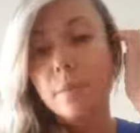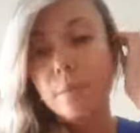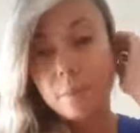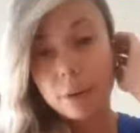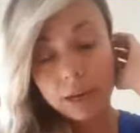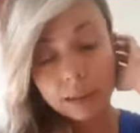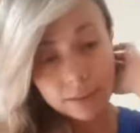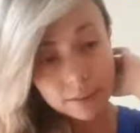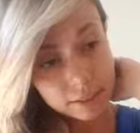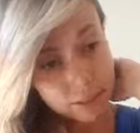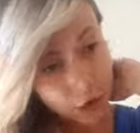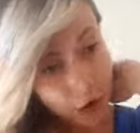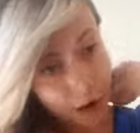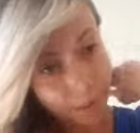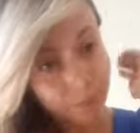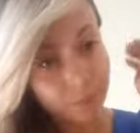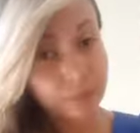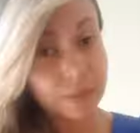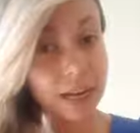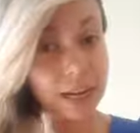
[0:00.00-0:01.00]
but yeah,
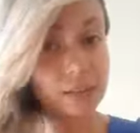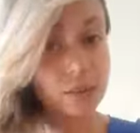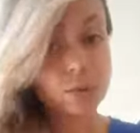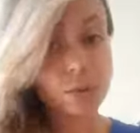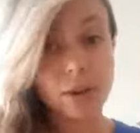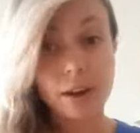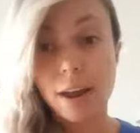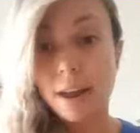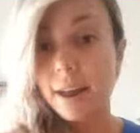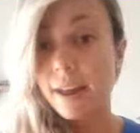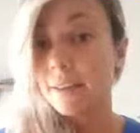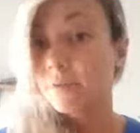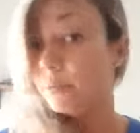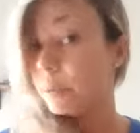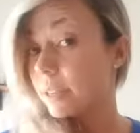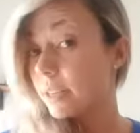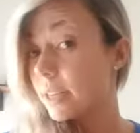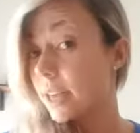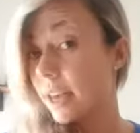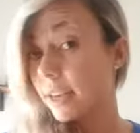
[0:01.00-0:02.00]
that's what I have
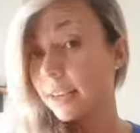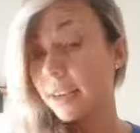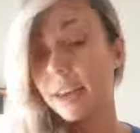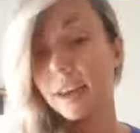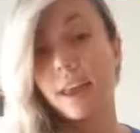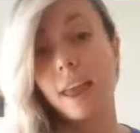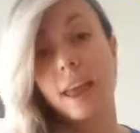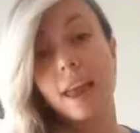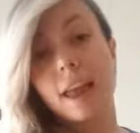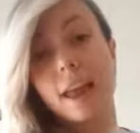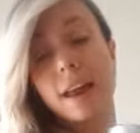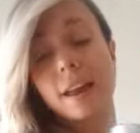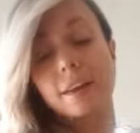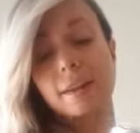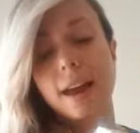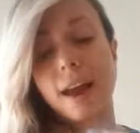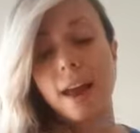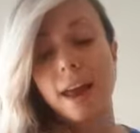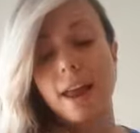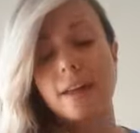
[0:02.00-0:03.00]
been taking
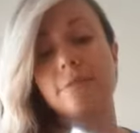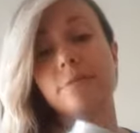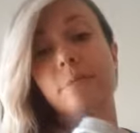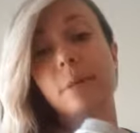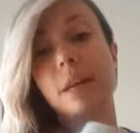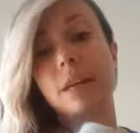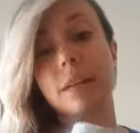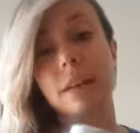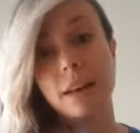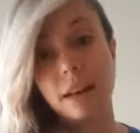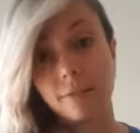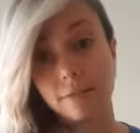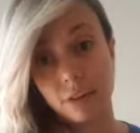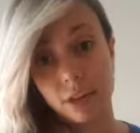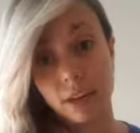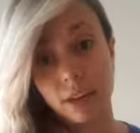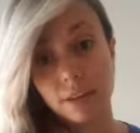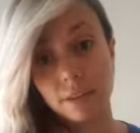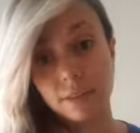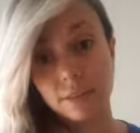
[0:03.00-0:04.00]
and I have been
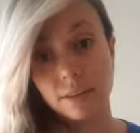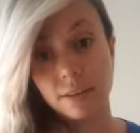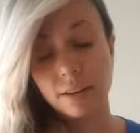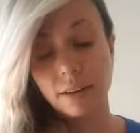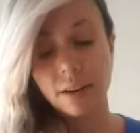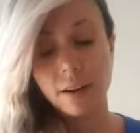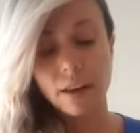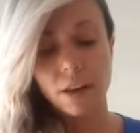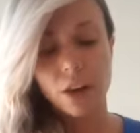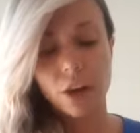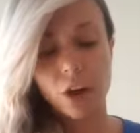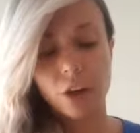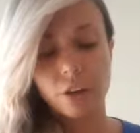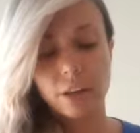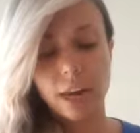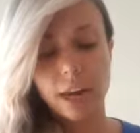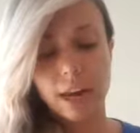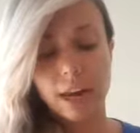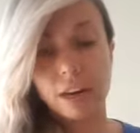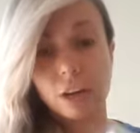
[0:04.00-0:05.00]
loving it.
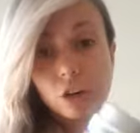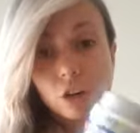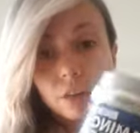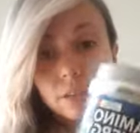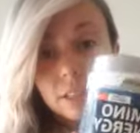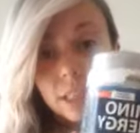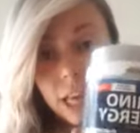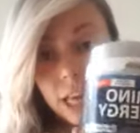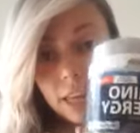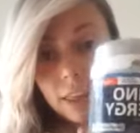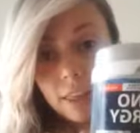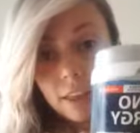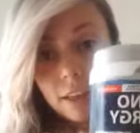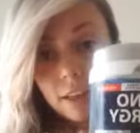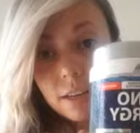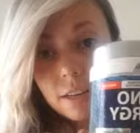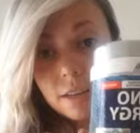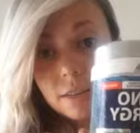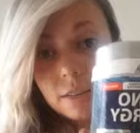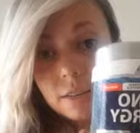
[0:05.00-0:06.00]
Okay, it looks like
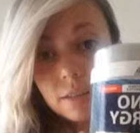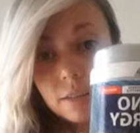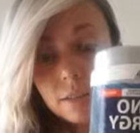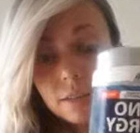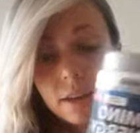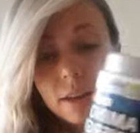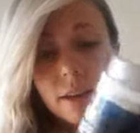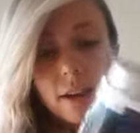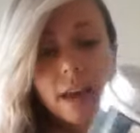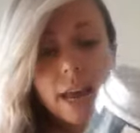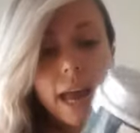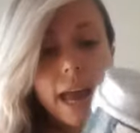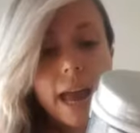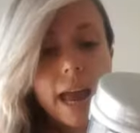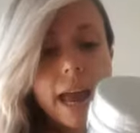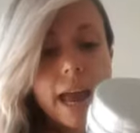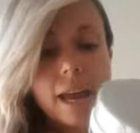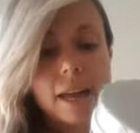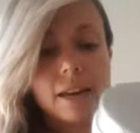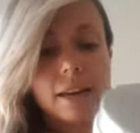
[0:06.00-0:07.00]
this,
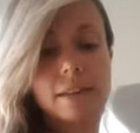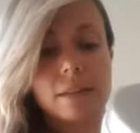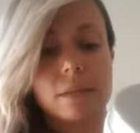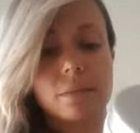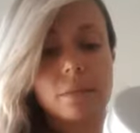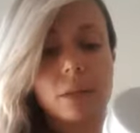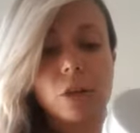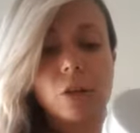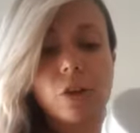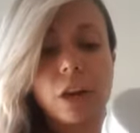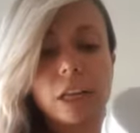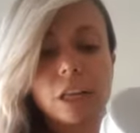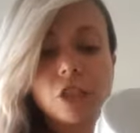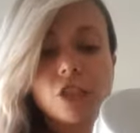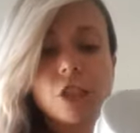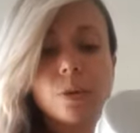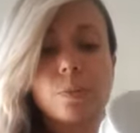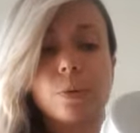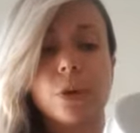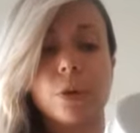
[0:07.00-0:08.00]
and it's Amino
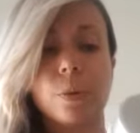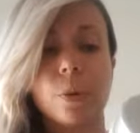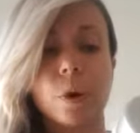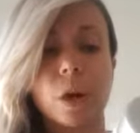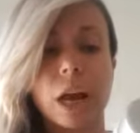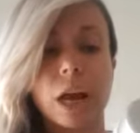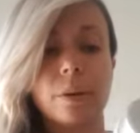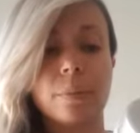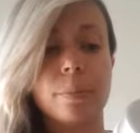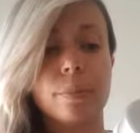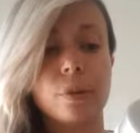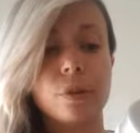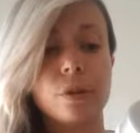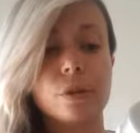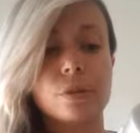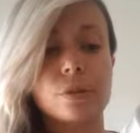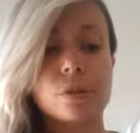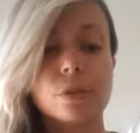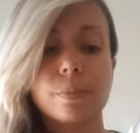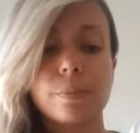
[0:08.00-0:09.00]
Energy Pre-Workout
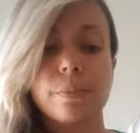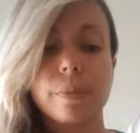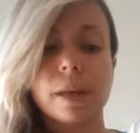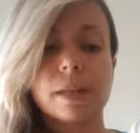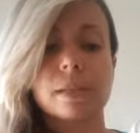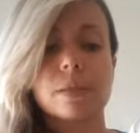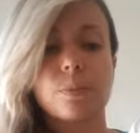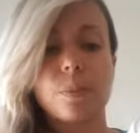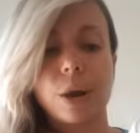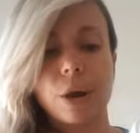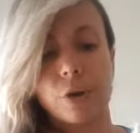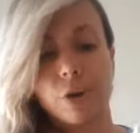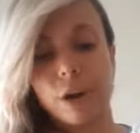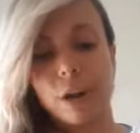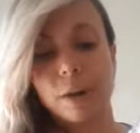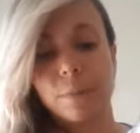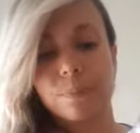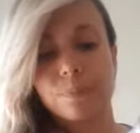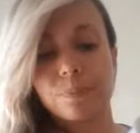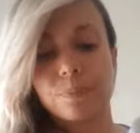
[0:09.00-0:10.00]
Boost Mixed
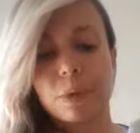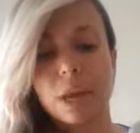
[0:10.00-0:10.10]
Berry.